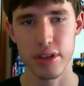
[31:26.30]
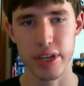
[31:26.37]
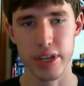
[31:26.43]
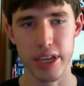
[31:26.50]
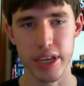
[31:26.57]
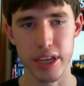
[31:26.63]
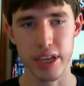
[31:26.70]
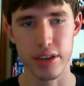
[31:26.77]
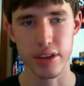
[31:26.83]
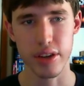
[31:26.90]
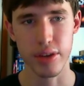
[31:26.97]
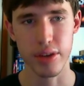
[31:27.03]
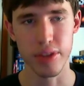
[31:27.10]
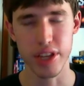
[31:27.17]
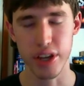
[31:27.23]
Okay, I
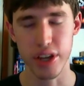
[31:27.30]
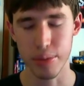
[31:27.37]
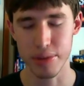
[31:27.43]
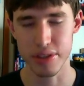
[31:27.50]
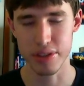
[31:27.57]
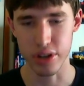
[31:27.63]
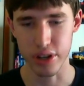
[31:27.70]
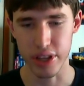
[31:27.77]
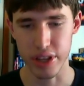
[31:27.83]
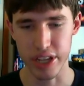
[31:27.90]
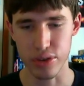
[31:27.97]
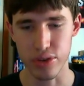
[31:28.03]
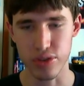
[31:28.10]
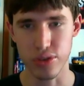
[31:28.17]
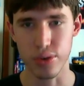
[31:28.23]
really hope it's not like
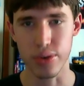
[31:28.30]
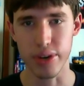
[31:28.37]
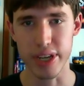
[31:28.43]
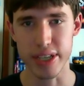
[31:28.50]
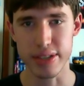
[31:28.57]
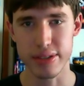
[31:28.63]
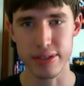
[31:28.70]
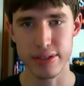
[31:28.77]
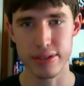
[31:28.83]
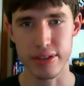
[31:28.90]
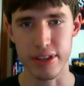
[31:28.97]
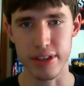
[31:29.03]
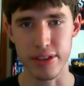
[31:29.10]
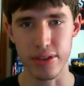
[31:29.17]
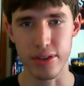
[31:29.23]
new toys
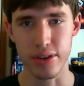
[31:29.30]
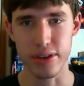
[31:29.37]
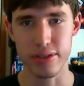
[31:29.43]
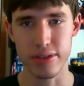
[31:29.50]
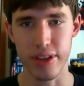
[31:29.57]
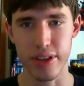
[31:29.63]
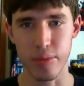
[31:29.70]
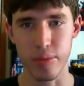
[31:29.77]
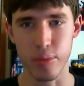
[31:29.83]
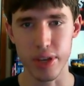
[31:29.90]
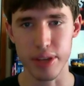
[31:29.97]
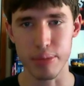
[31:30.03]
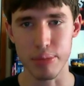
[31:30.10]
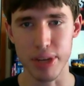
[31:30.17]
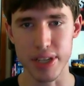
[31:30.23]
and not have Woody
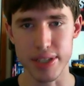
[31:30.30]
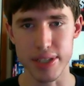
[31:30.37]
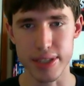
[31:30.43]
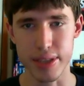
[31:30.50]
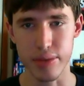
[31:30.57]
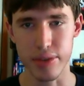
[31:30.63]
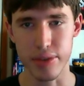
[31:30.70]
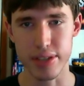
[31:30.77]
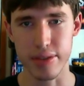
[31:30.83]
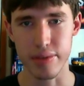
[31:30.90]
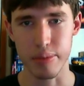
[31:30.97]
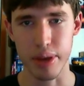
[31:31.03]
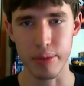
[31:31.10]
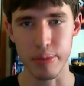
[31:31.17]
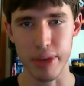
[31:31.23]
and Buzz and the rest of them
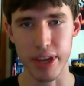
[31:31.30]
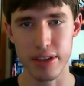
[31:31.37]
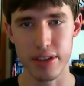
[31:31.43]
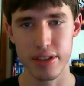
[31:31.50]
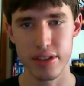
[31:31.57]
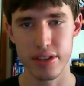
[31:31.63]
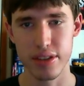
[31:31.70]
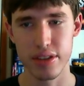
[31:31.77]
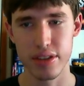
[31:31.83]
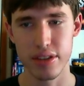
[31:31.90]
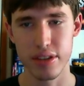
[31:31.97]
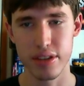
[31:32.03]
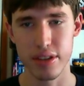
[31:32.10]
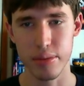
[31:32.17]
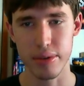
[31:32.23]
come back.
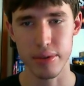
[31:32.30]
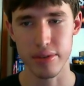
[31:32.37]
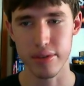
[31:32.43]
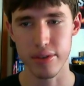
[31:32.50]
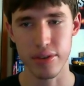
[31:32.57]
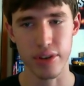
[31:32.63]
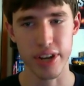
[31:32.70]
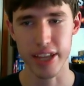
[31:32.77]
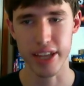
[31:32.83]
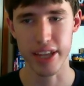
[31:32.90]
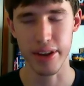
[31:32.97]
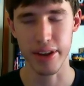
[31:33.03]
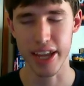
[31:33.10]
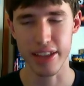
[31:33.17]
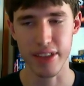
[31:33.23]
I would not hate.
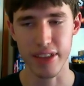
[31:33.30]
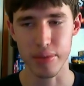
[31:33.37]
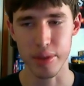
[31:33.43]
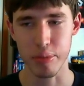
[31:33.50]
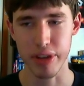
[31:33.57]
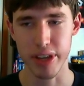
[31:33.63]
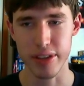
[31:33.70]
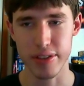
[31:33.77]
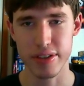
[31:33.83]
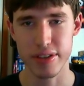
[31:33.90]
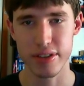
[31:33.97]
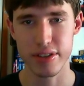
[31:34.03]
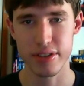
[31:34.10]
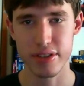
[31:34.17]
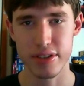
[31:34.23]
I'd hate that with a brand.